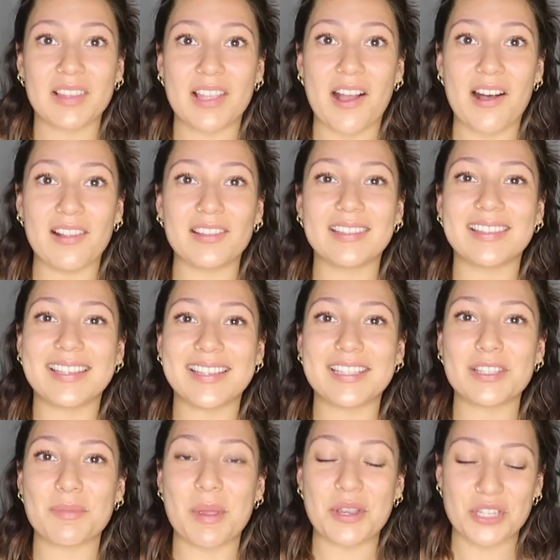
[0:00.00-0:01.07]
y'all need
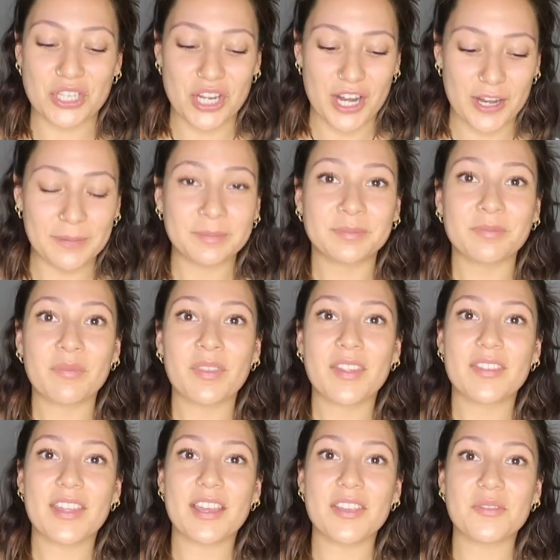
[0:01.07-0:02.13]
to make sure
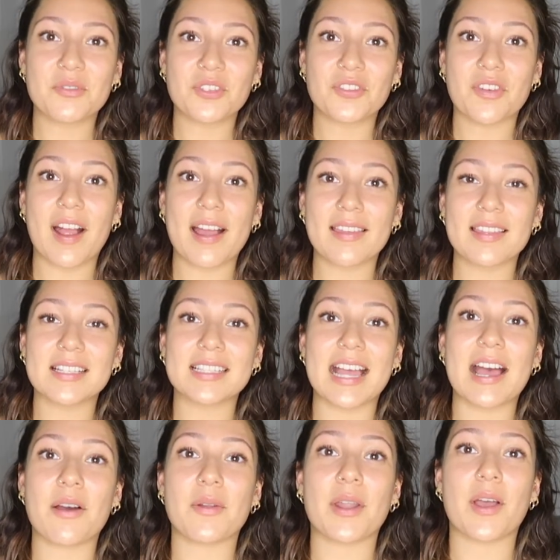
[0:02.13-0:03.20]
that you try these
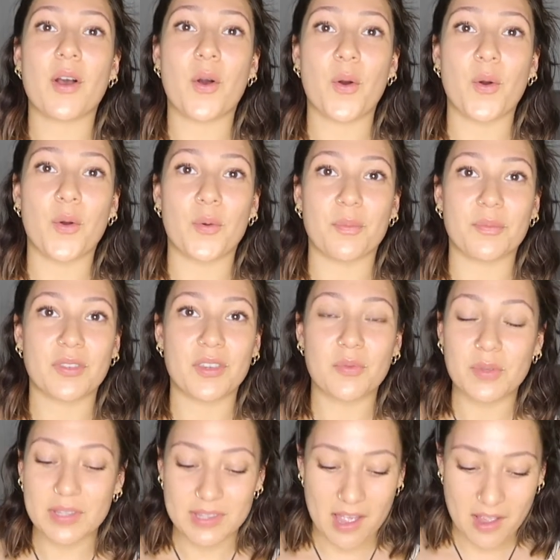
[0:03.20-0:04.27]
out at home. You
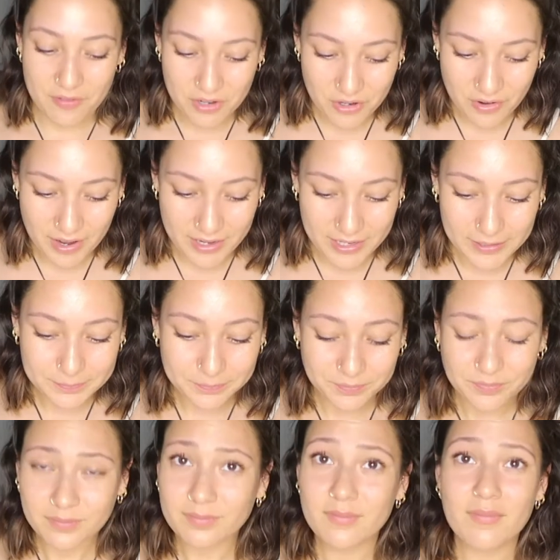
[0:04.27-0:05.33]
will not regret it.
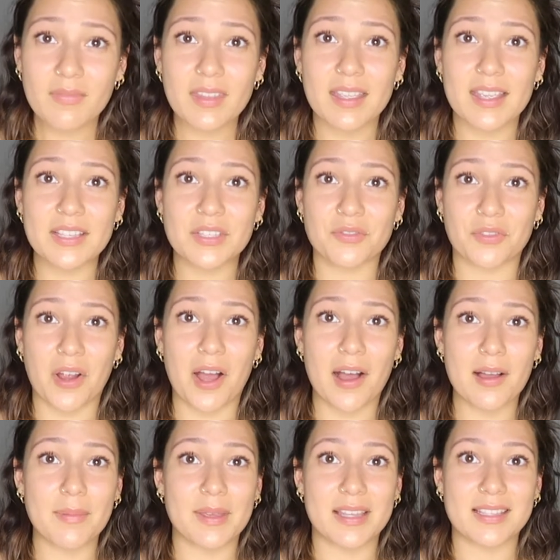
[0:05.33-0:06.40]
It's
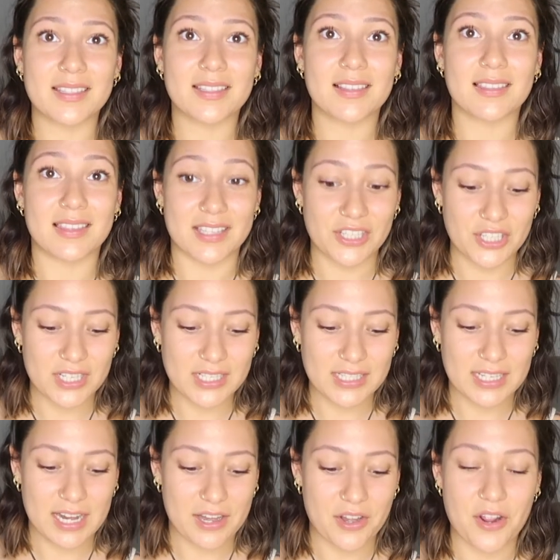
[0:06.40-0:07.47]
raw, but it's delicious,
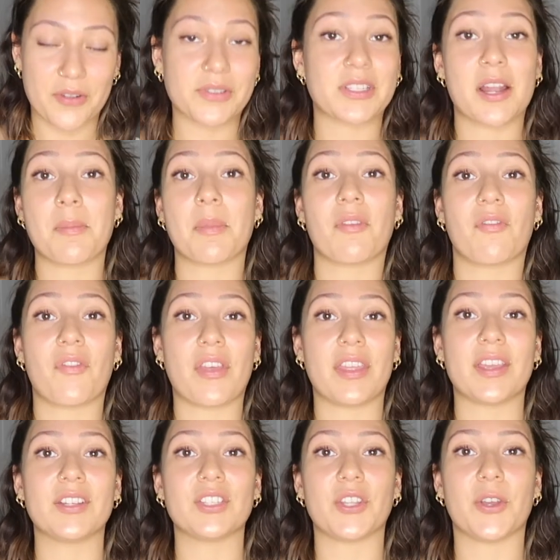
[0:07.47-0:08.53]
and I know it's gonna be
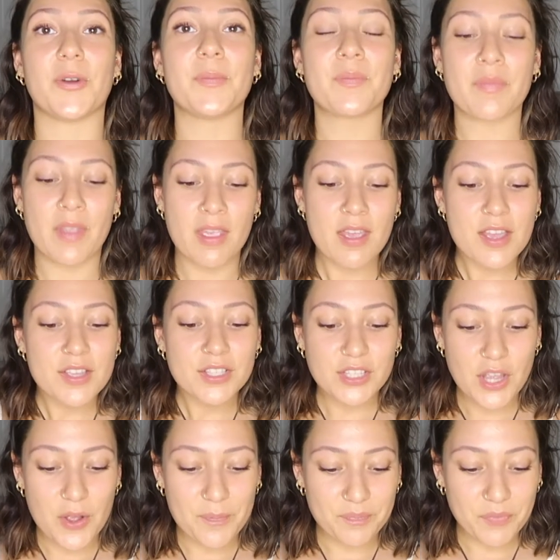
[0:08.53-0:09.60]
filling too.
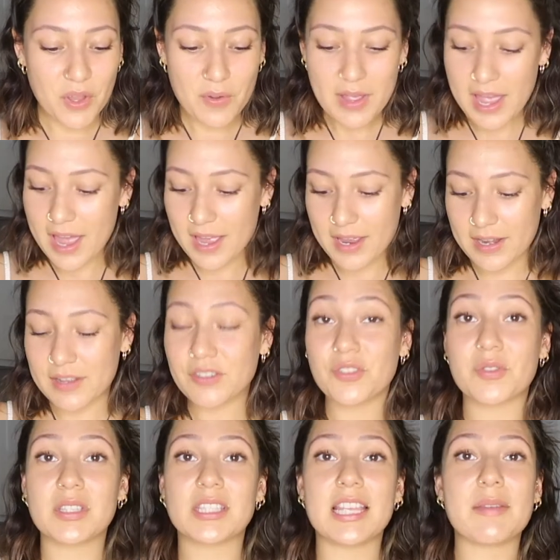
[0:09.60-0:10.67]
So go ahead and
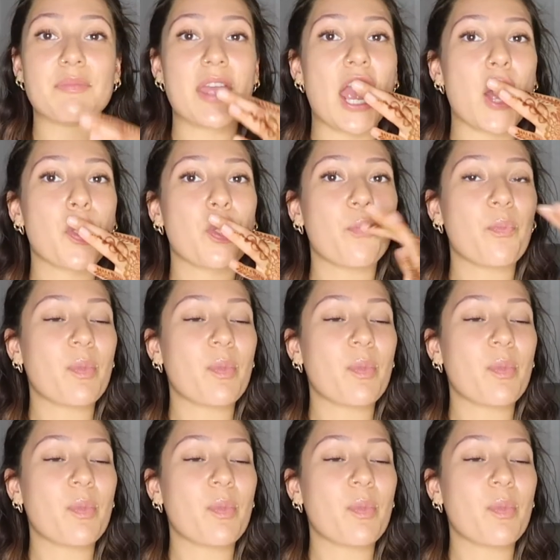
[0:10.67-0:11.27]
do the same thing